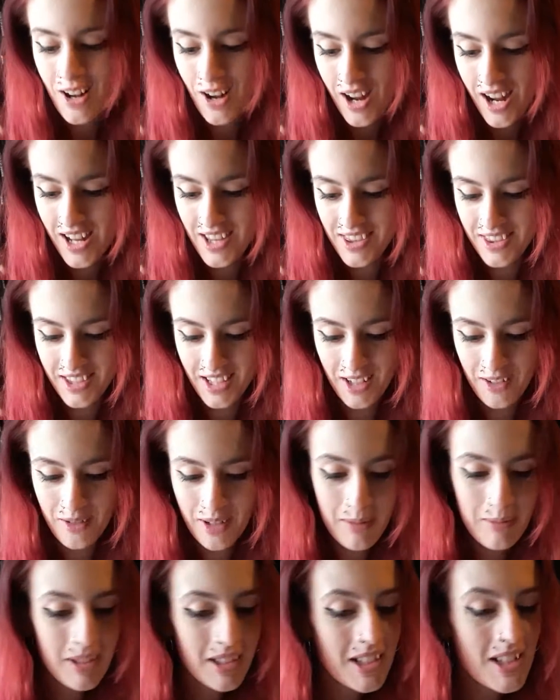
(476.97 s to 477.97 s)
I think what
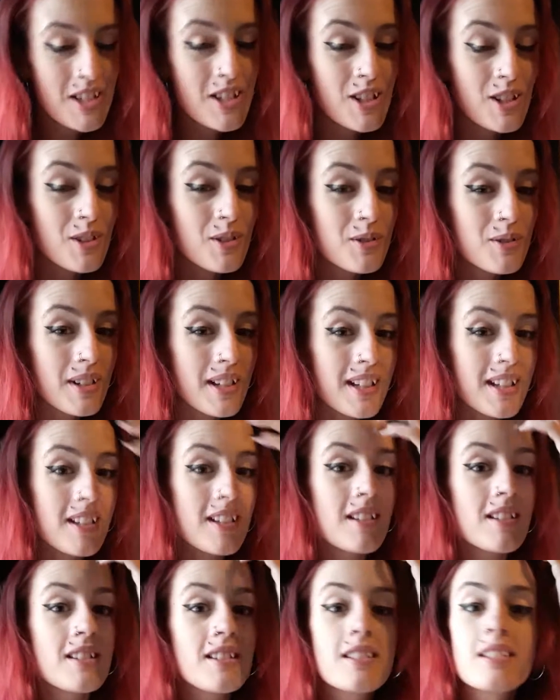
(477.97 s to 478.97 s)
I'm going to do
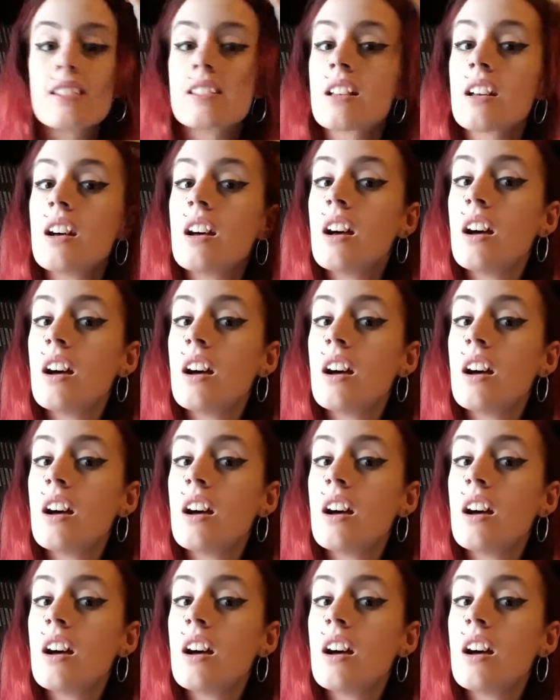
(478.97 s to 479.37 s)
is,